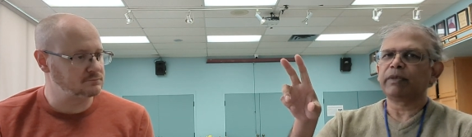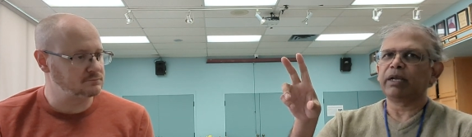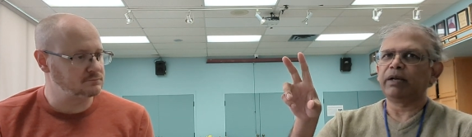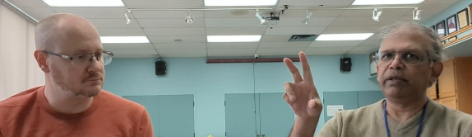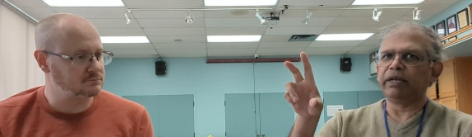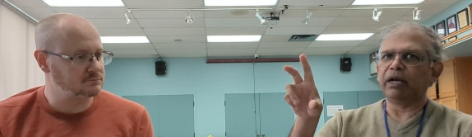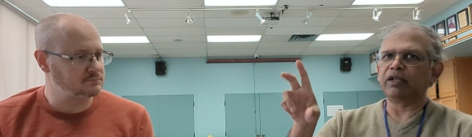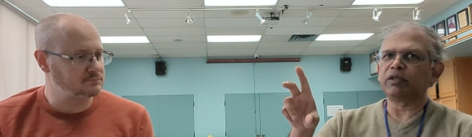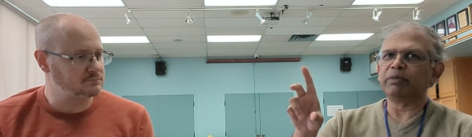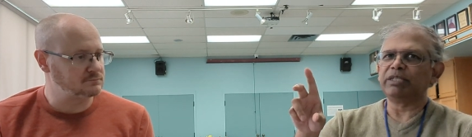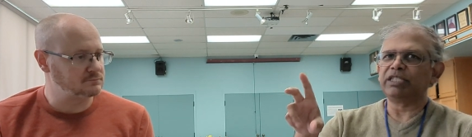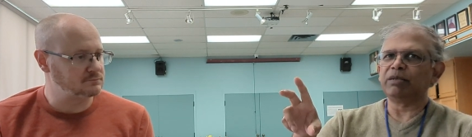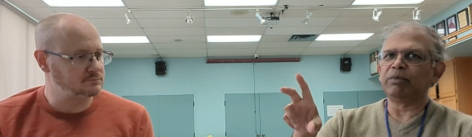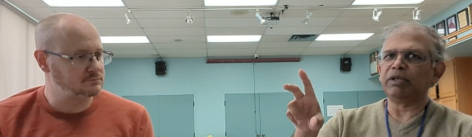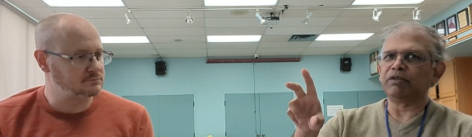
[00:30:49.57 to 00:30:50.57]
Speaker 1: the ultimate
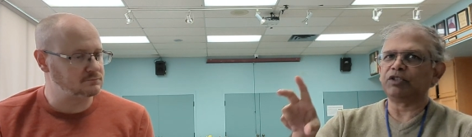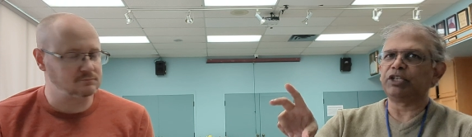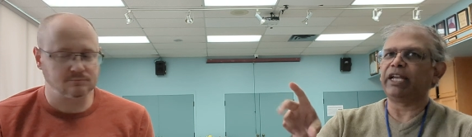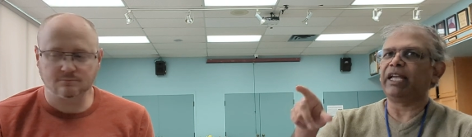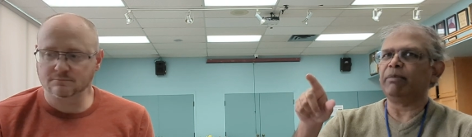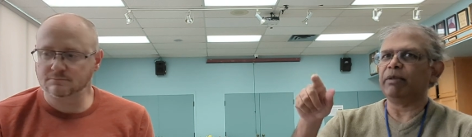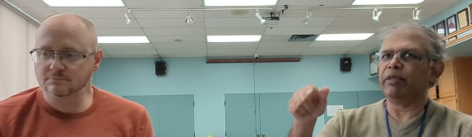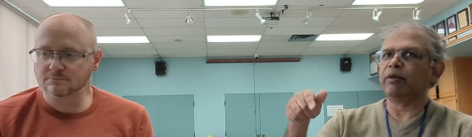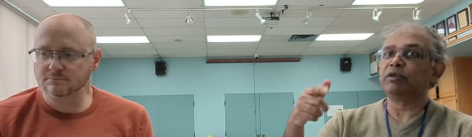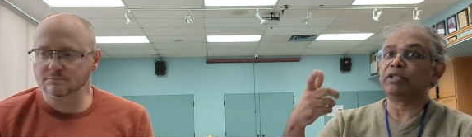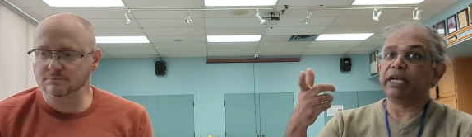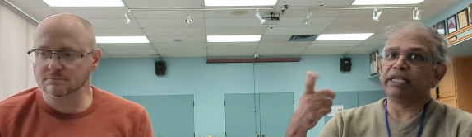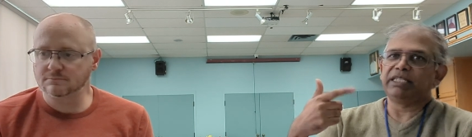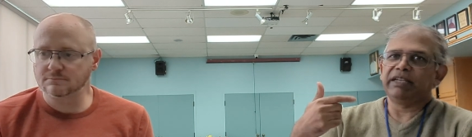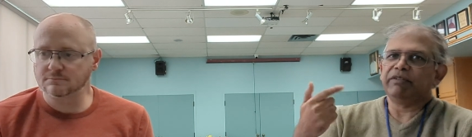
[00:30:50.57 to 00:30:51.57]
symbol of shame in those
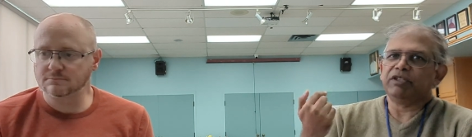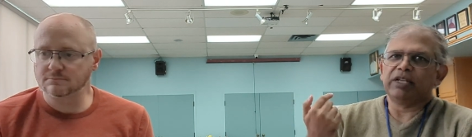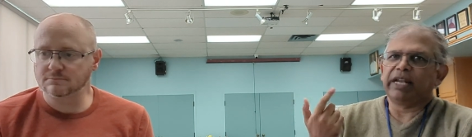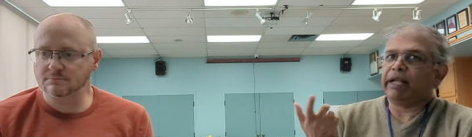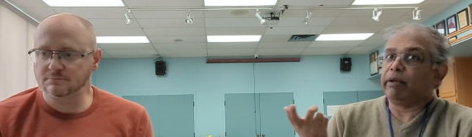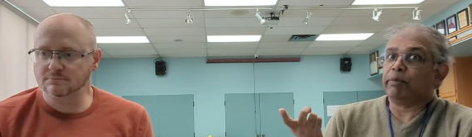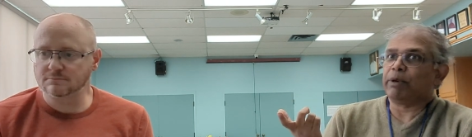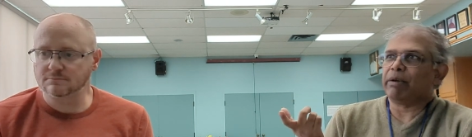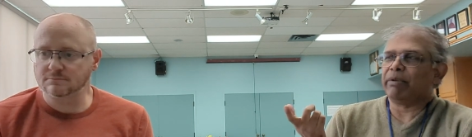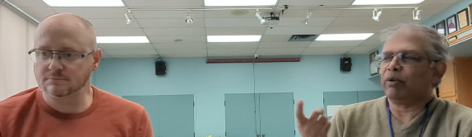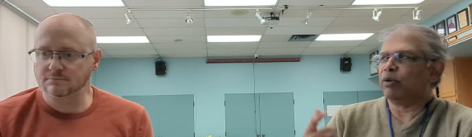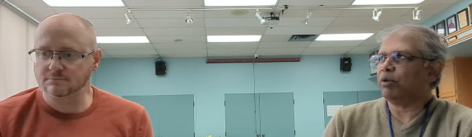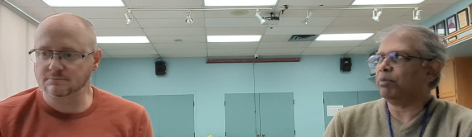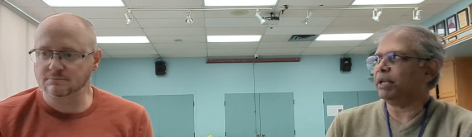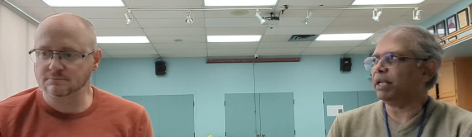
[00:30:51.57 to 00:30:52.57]
days. Even today, it probably
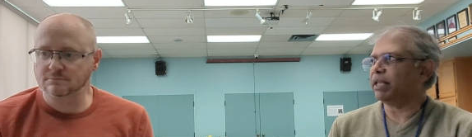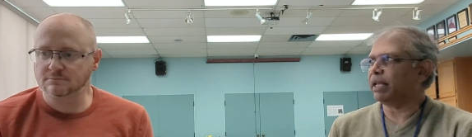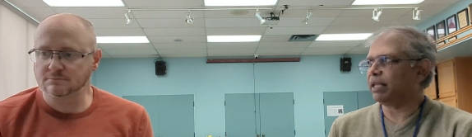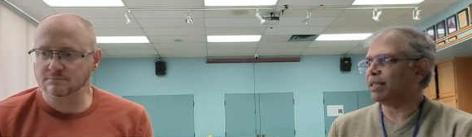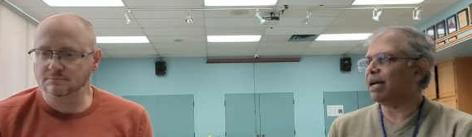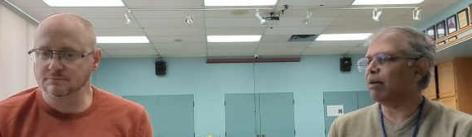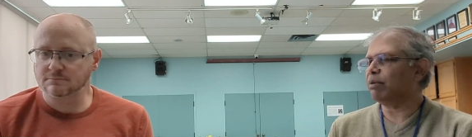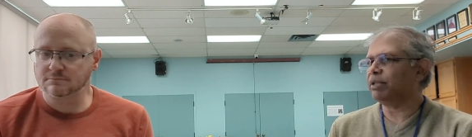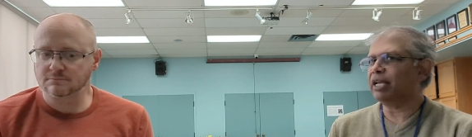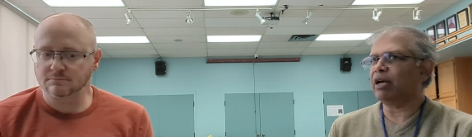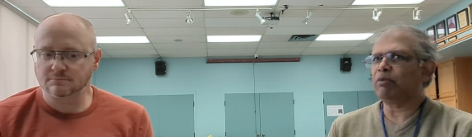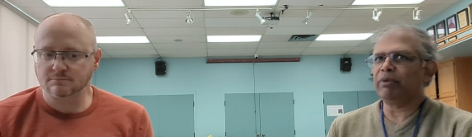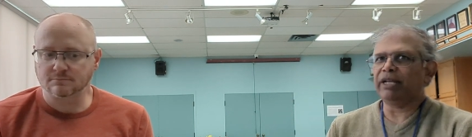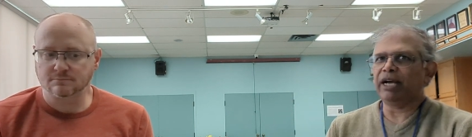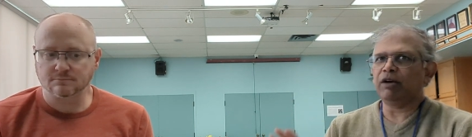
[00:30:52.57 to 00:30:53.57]
would be. Like that would that
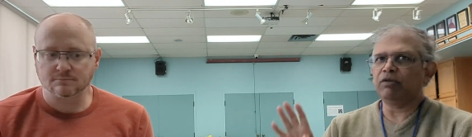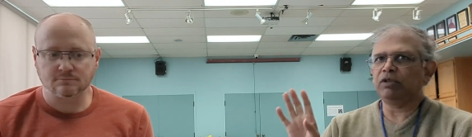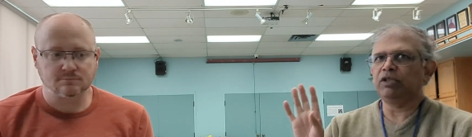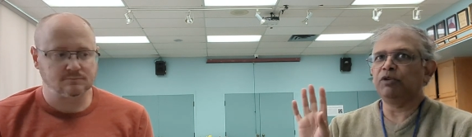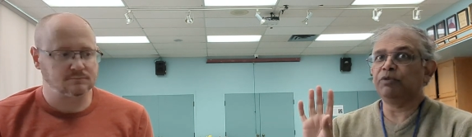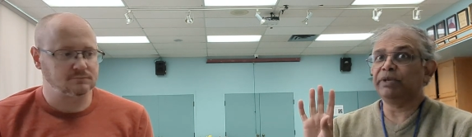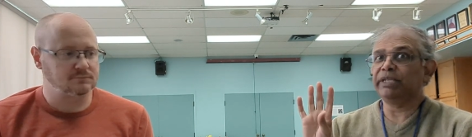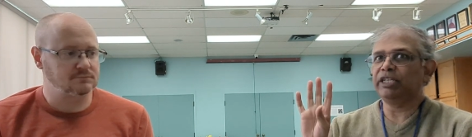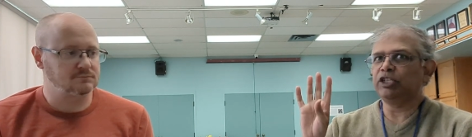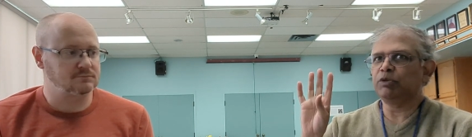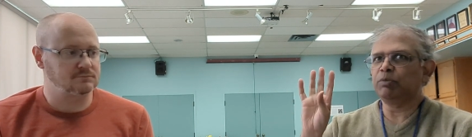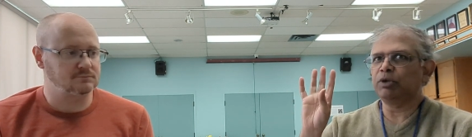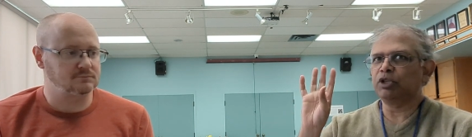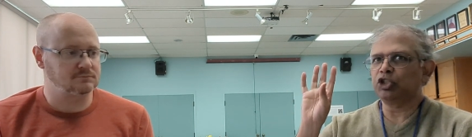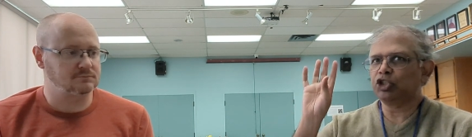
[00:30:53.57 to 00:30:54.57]
be how you really should
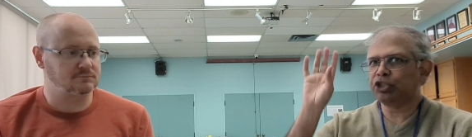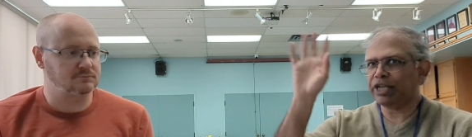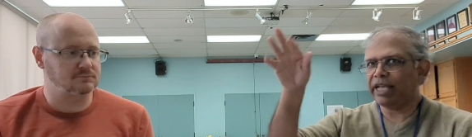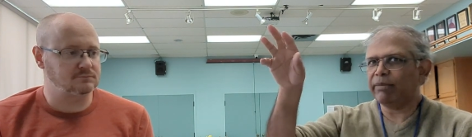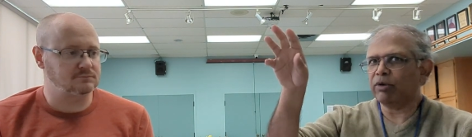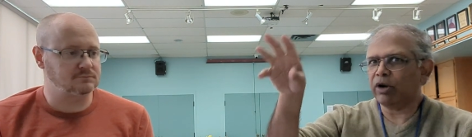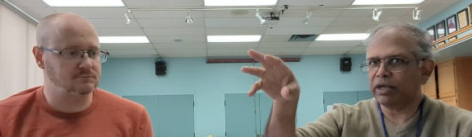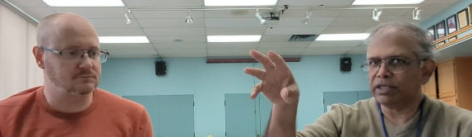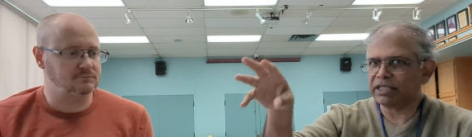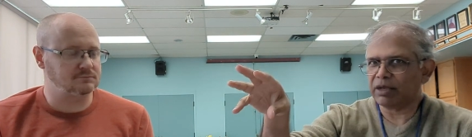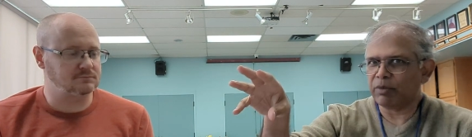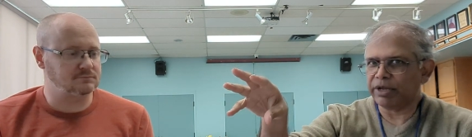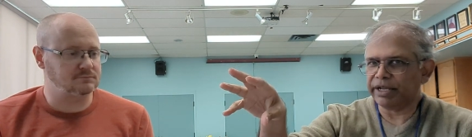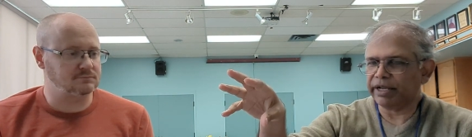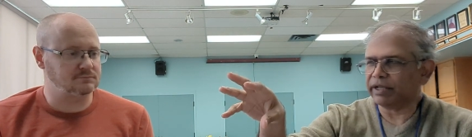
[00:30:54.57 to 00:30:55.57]
put shame on
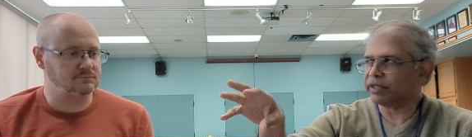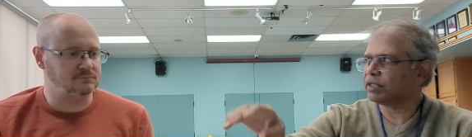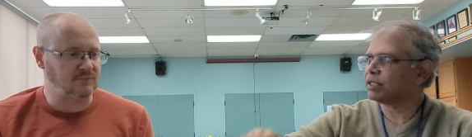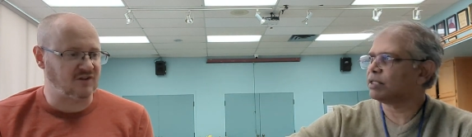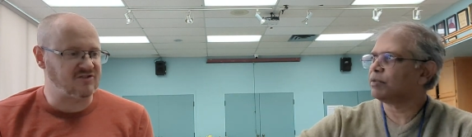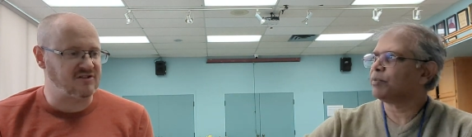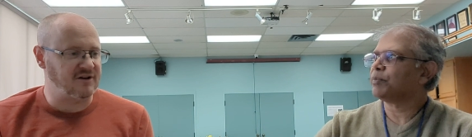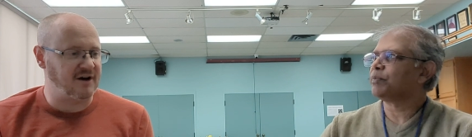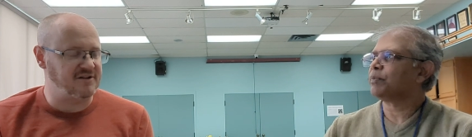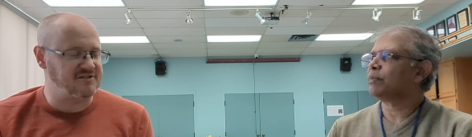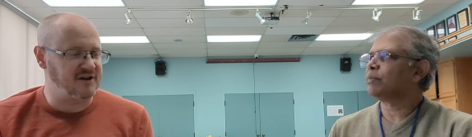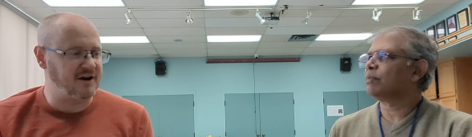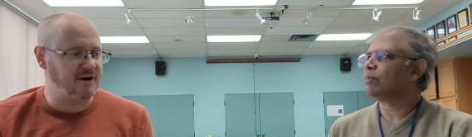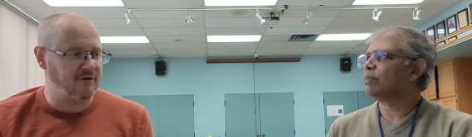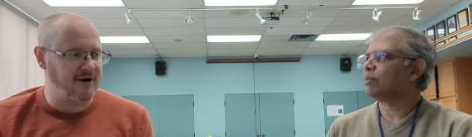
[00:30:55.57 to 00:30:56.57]
someone else? It's in
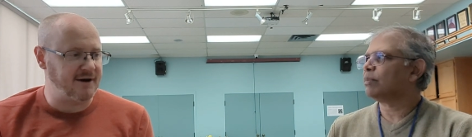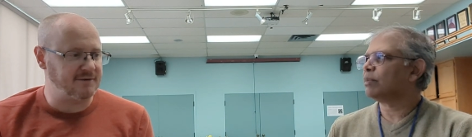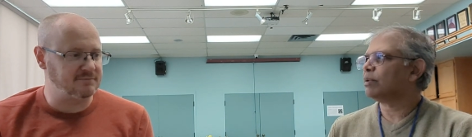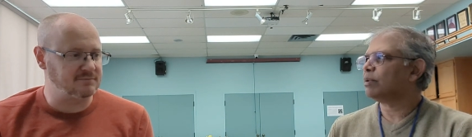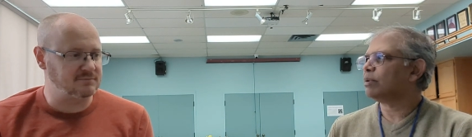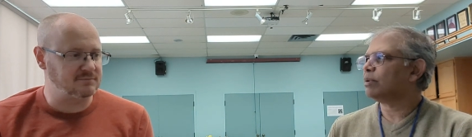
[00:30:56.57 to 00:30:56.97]
Isaiah, right?